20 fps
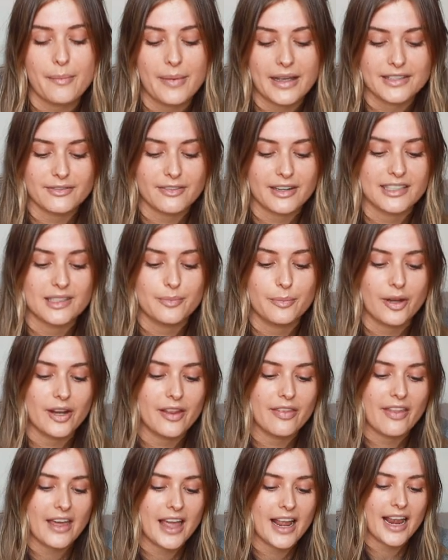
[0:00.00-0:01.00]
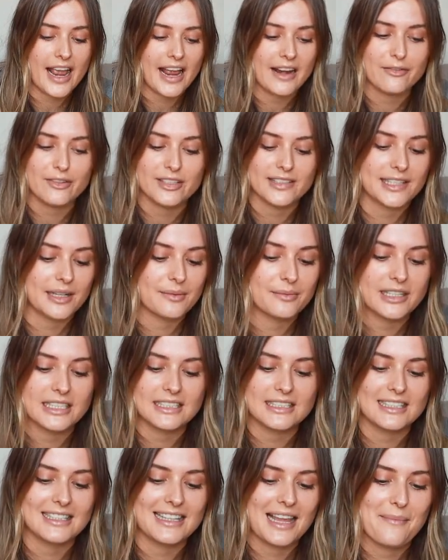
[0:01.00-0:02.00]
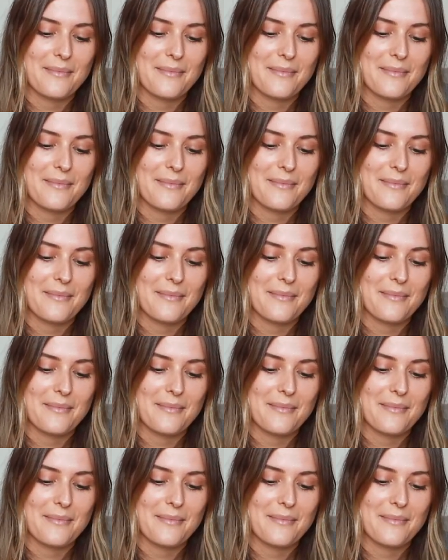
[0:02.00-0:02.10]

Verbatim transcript: my best friend's birthday and for some reason